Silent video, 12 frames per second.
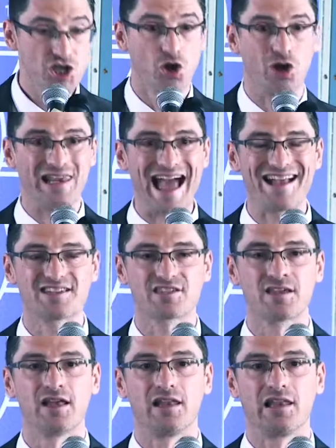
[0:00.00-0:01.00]
You're
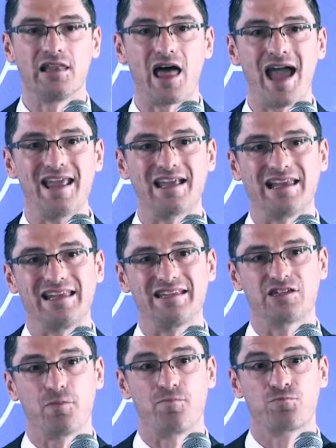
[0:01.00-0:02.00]
less likely
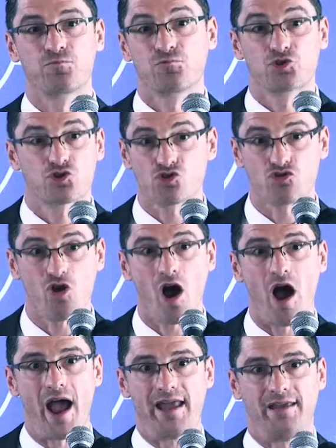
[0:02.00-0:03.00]
to
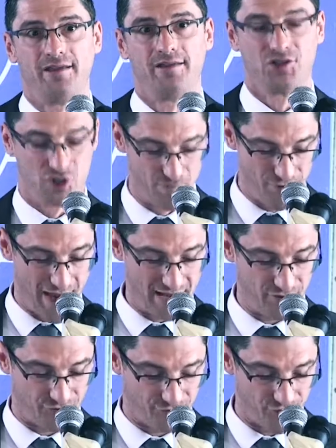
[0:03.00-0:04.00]
try to
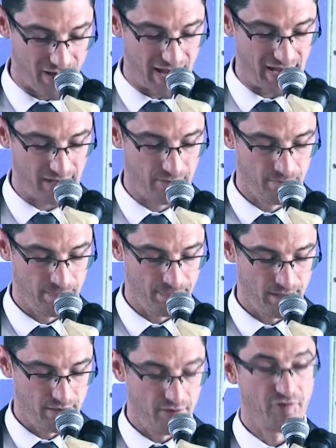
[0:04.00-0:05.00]
break free
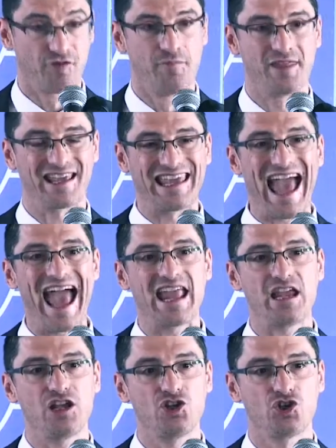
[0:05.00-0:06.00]
from the
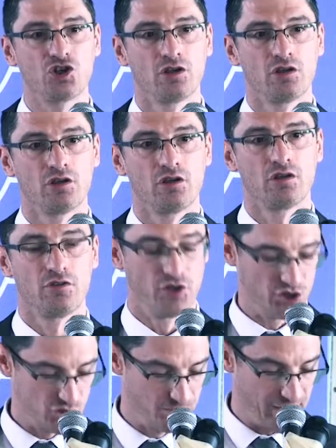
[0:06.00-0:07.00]
cage
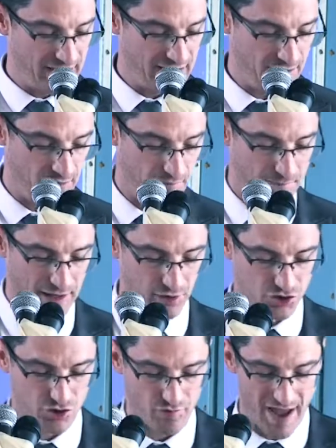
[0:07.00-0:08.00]
that has been
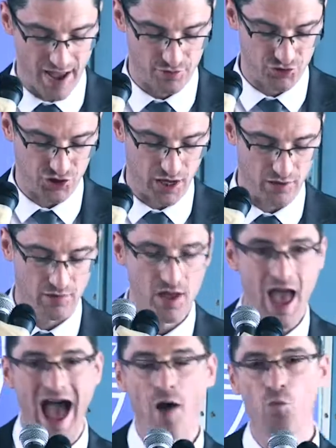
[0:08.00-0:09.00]
built around you.
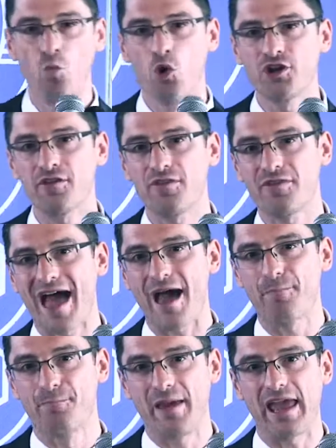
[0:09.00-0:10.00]
And wouldn't
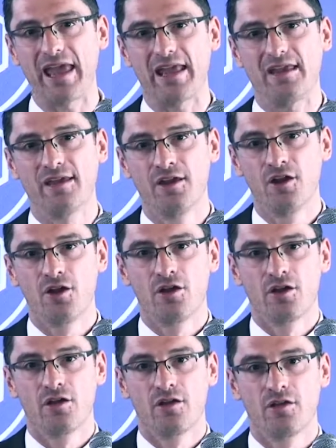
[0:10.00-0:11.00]
that be
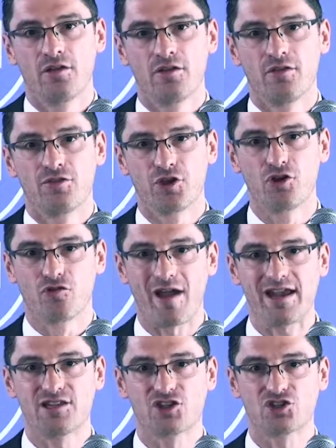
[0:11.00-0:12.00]
the
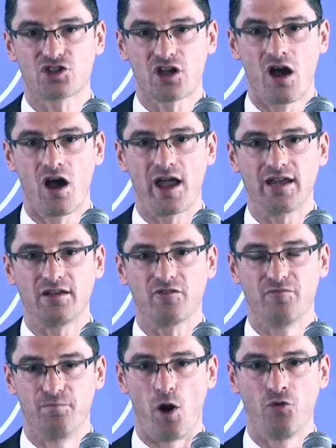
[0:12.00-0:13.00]
greatest kind
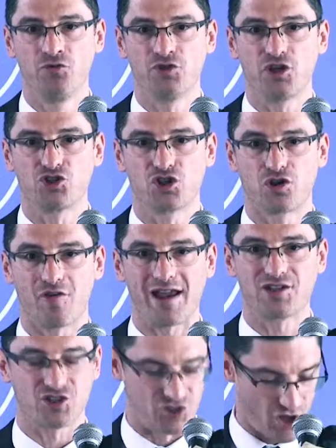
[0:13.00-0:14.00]
of bondage, the
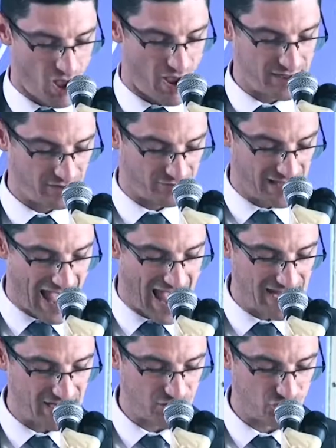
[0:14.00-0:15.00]
greatest kind of
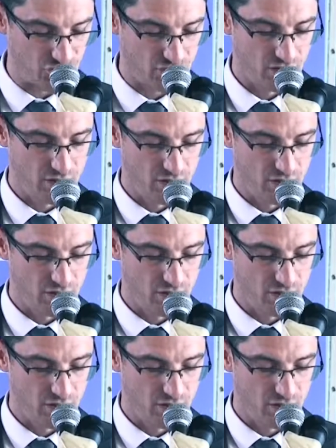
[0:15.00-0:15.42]
cage?